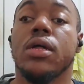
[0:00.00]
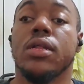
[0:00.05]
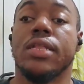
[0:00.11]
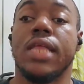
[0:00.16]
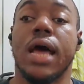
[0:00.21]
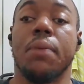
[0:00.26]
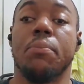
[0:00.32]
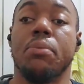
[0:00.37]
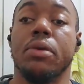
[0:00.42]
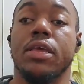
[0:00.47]

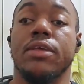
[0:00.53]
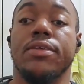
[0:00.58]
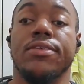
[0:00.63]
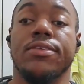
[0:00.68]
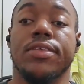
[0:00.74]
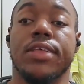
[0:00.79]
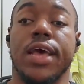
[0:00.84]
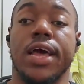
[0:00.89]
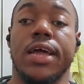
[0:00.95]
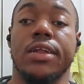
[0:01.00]
That being
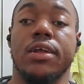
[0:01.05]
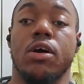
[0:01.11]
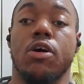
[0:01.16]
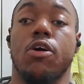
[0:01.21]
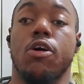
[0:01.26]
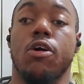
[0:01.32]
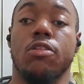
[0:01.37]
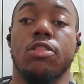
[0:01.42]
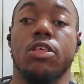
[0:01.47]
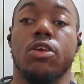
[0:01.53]
said,
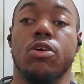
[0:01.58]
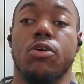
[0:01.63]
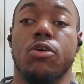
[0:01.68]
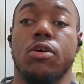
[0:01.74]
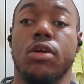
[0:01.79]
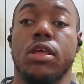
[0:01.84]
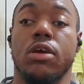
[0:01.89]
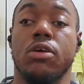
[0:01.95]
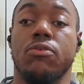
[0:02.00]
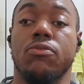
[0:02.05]
all the
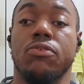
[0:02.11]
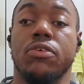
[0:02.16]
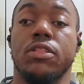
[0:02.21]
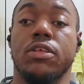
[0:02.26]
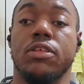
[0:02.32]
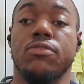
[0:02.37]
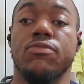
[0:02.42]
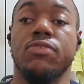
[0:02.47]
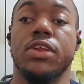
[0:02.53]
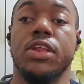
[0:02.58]
audio for
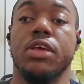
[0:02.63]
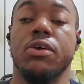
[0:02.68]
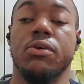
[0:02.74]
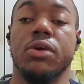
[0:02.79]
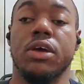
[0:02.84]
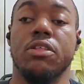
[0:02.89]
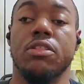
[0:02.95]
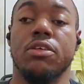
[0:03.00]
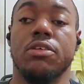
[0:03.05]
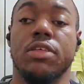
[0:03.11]
this video
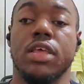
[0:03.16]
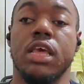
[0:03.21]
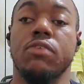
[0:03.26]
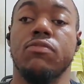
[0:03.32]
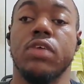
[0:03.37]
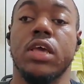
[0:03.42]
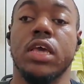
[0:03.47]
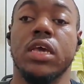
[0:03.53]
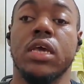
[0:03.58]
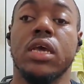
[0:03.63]
here this
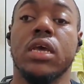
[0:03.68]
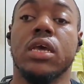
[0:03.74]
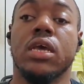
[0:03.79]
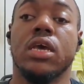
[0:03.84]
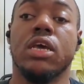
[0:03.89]
evening